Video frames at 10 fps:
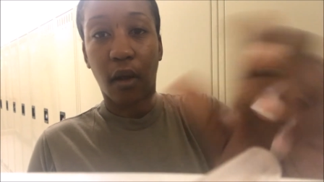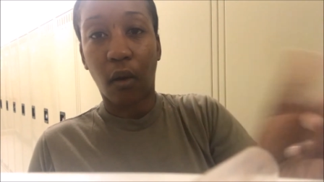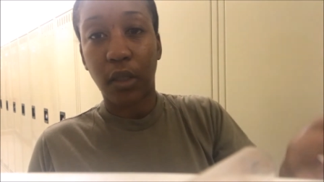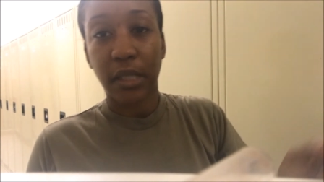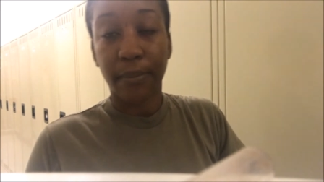
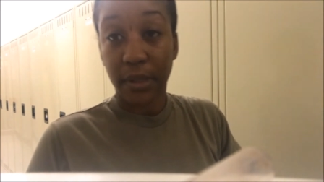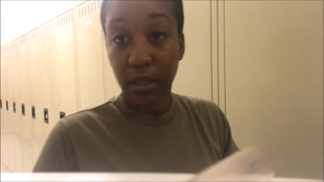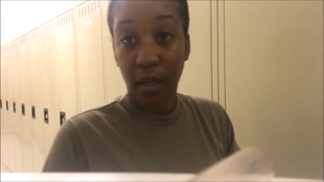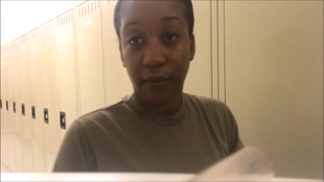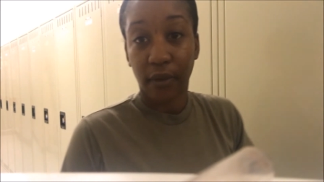all type of
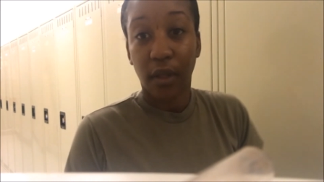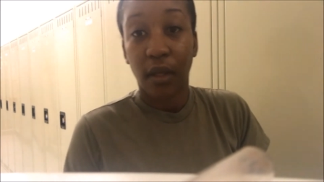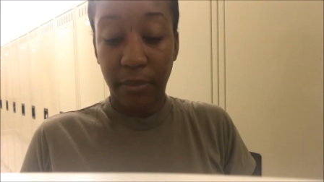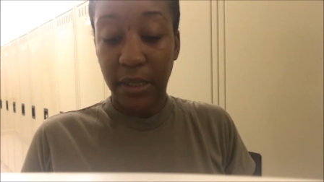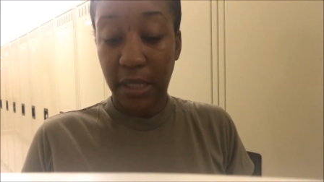stuff,
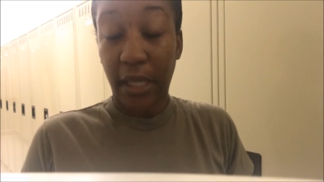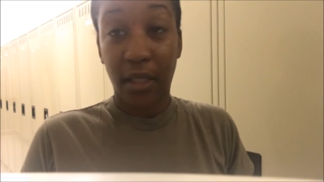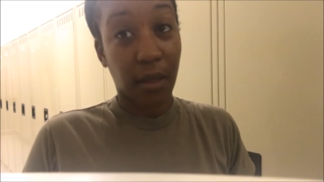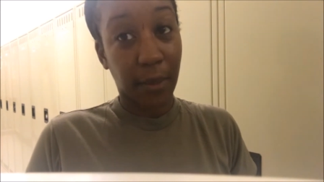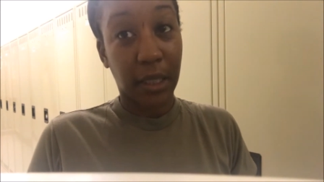you be
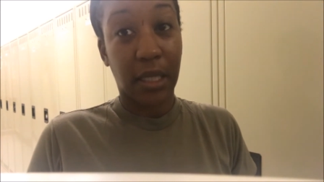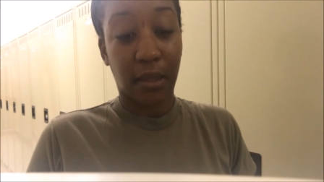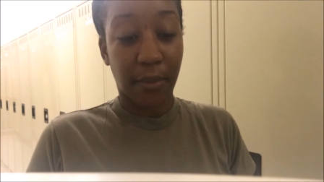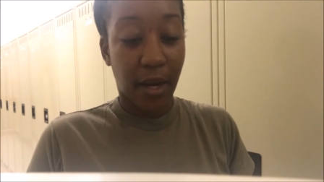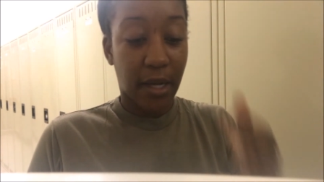stacking your money in
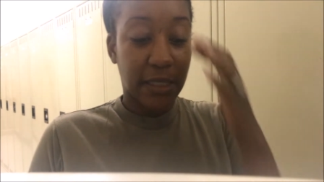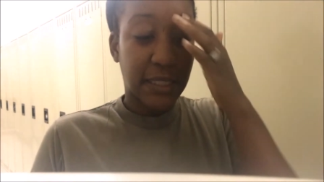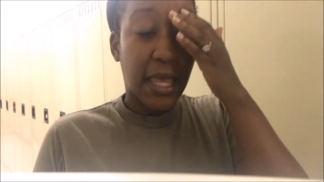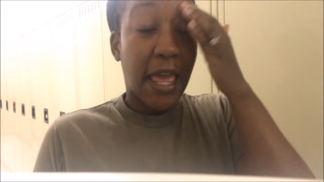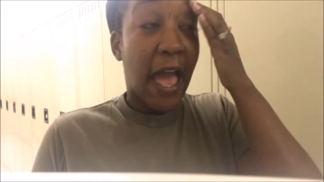the barracks.
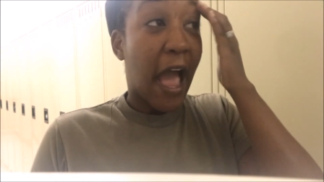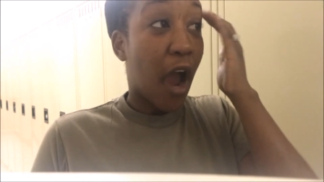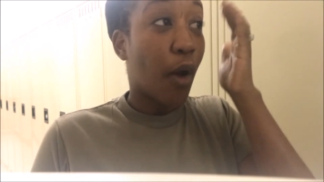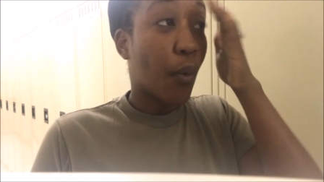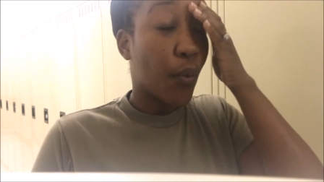
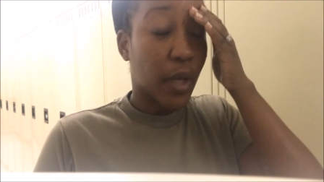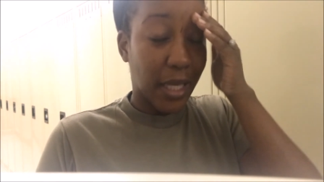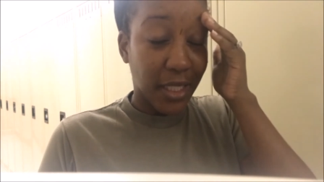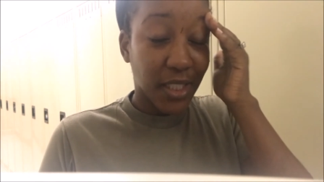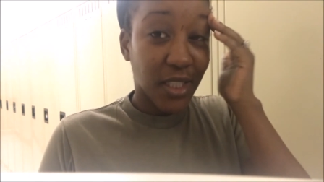I
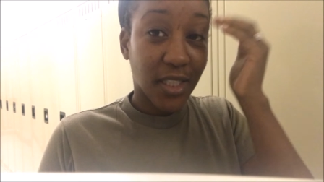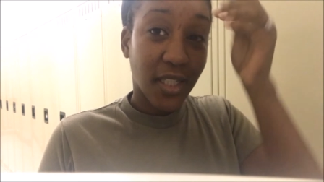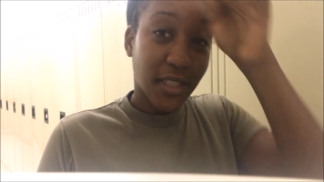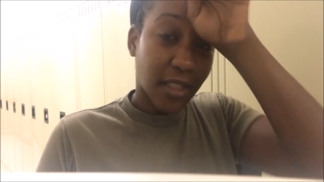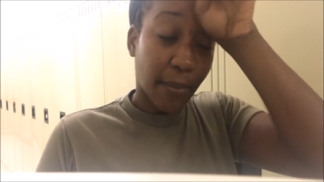wish
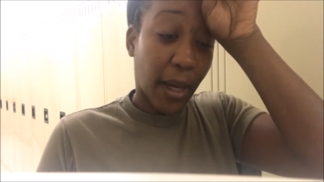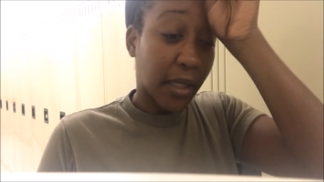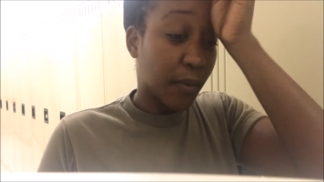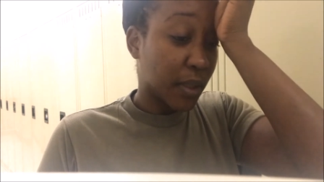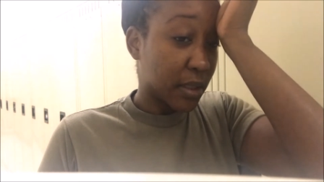
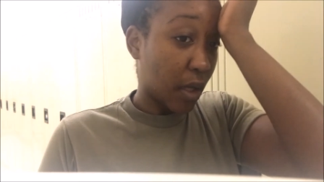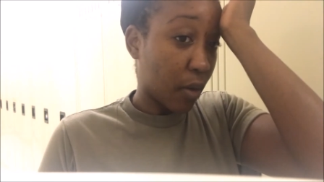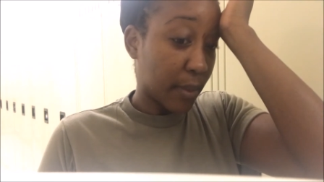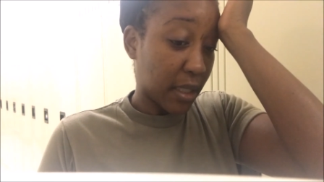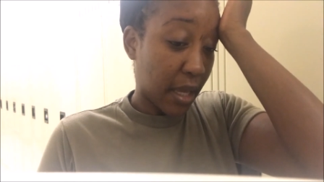somebody would have
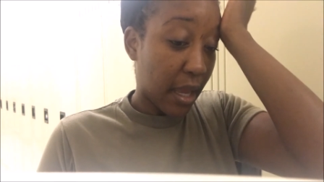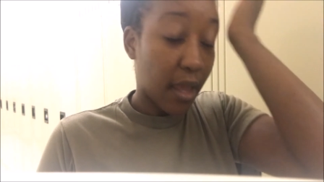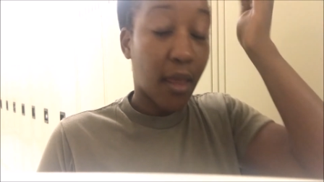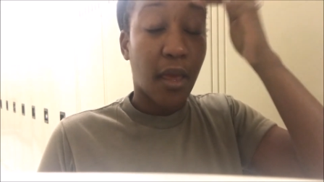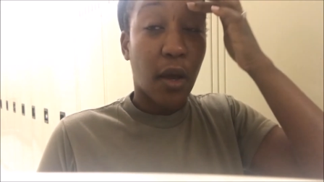told me that
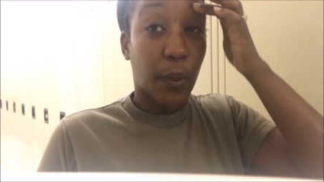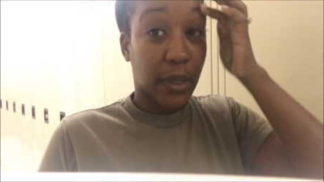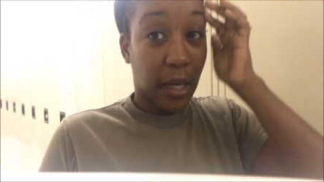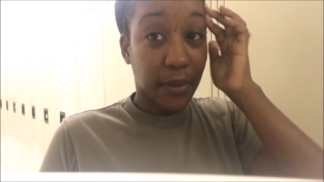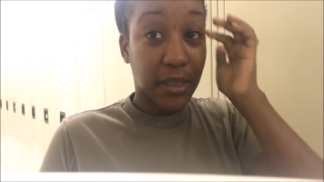
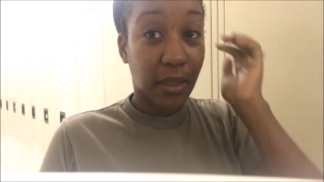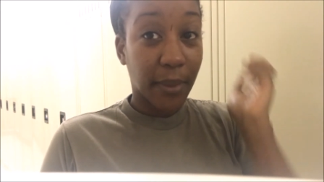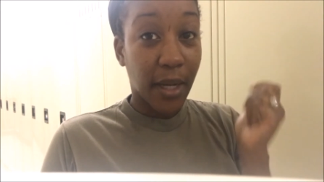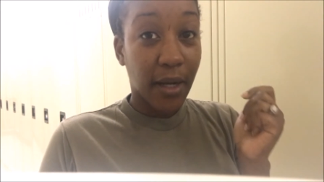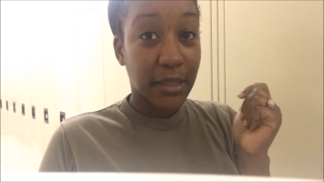when I was in the
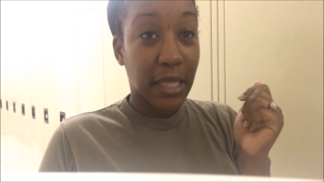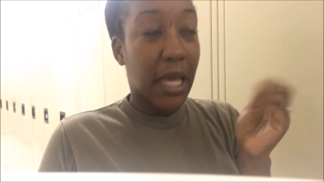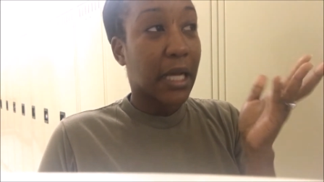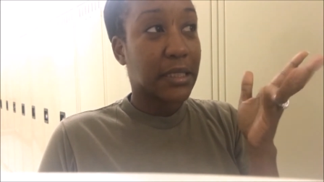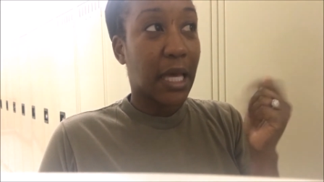barracks,
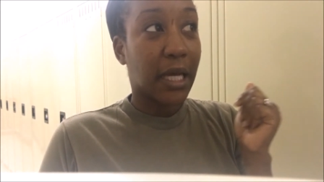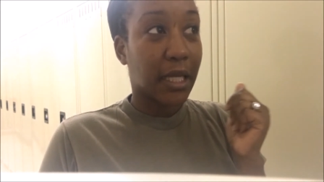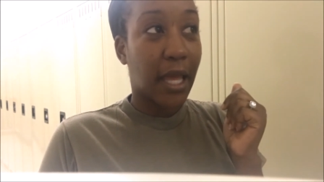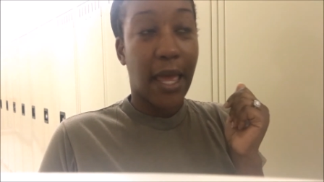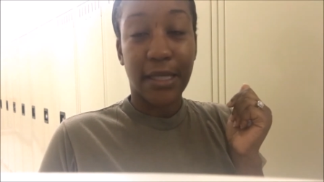because I could
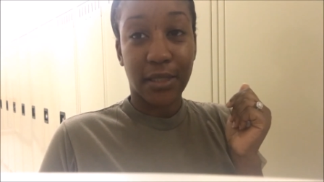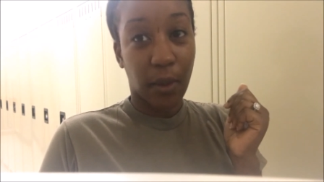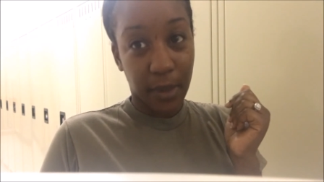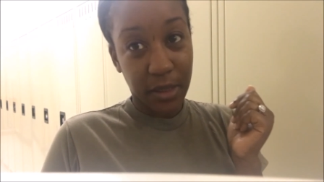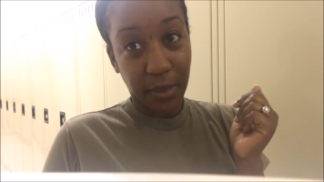have had so
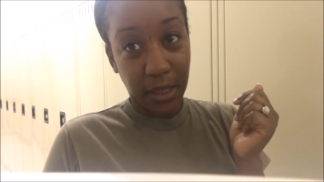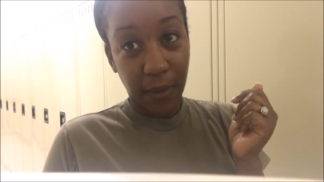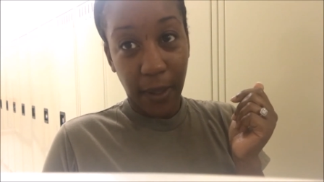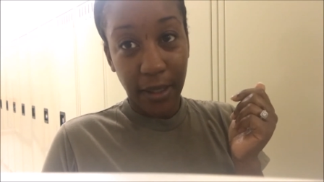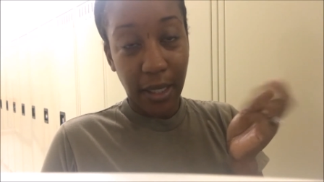much money
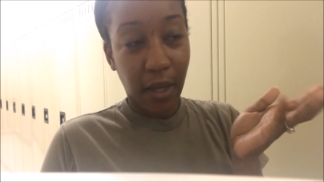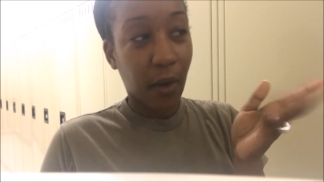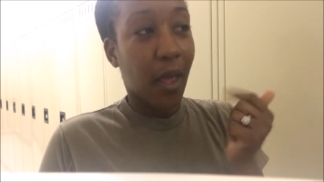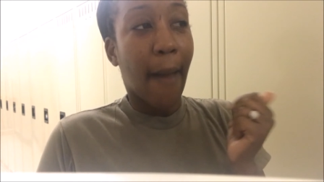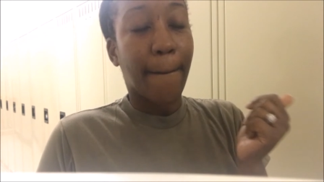right now.
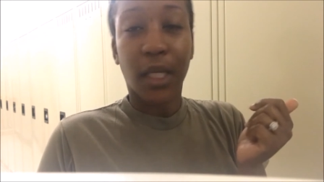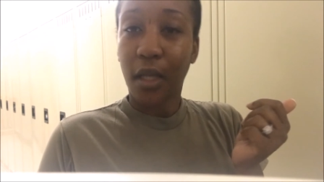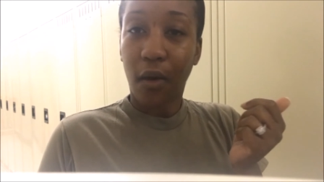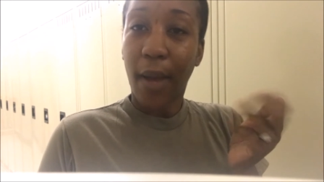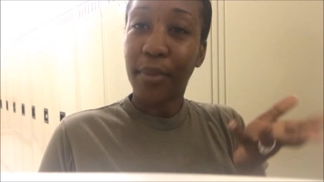But
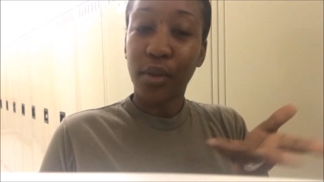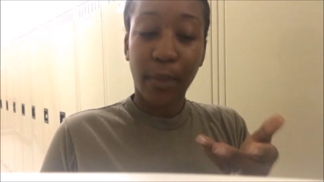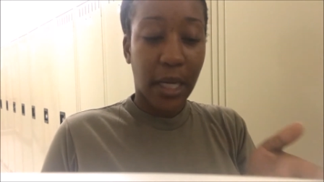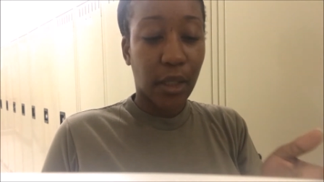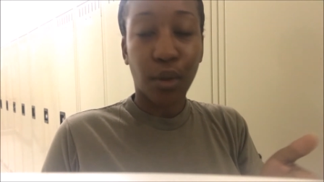no, I blew
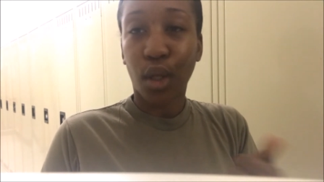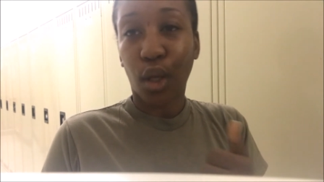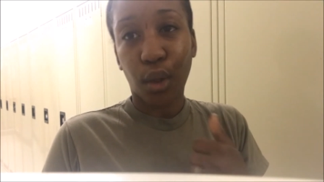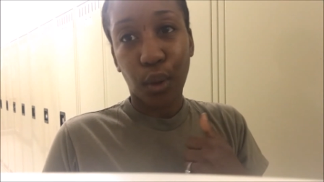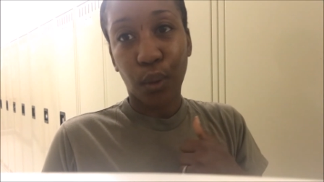mine on
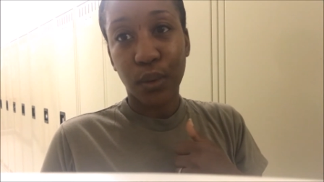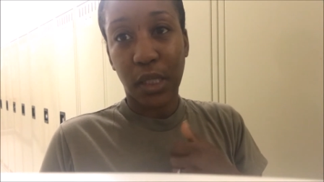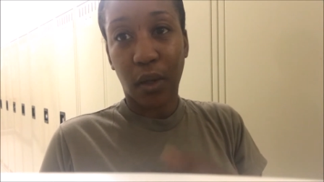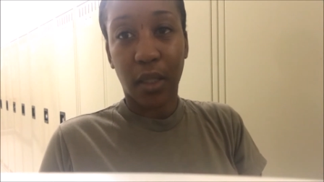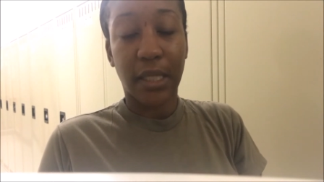clothes
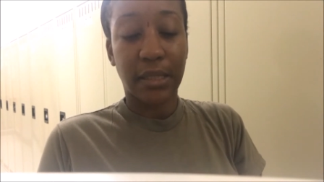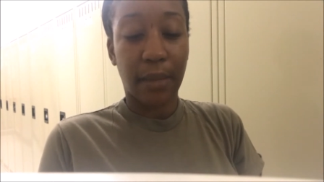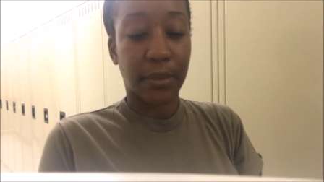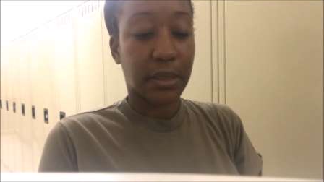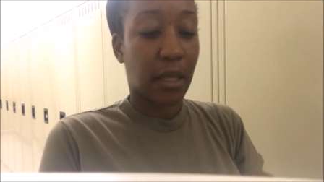and all that
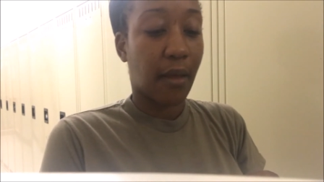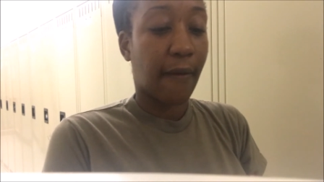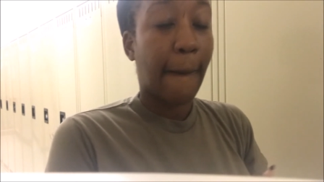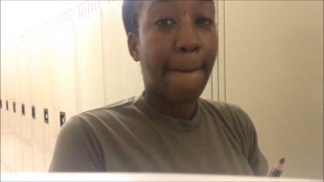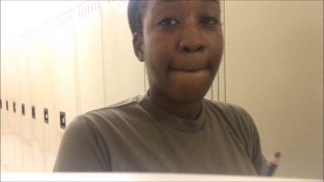type of stuff.
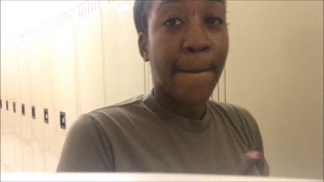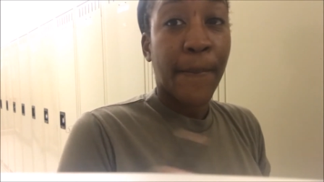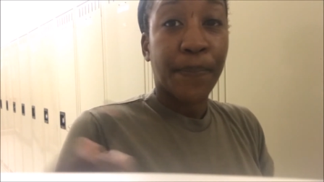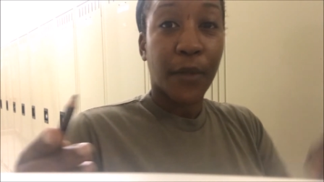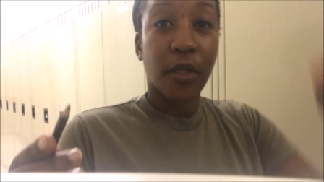
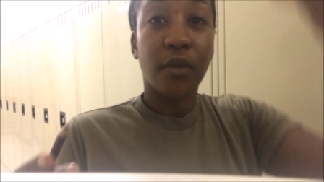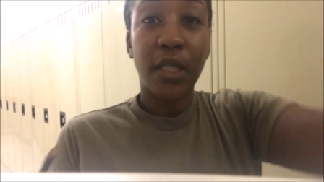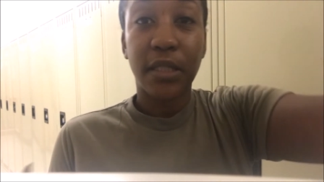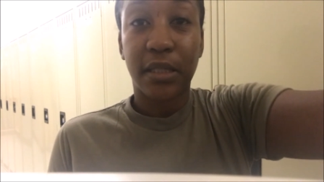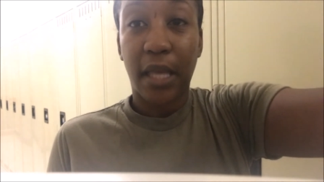You
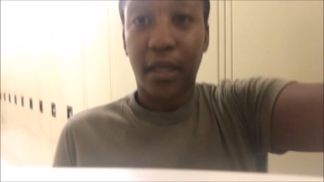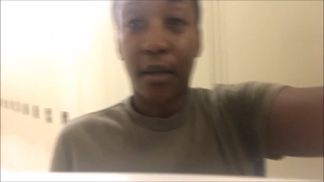need to stack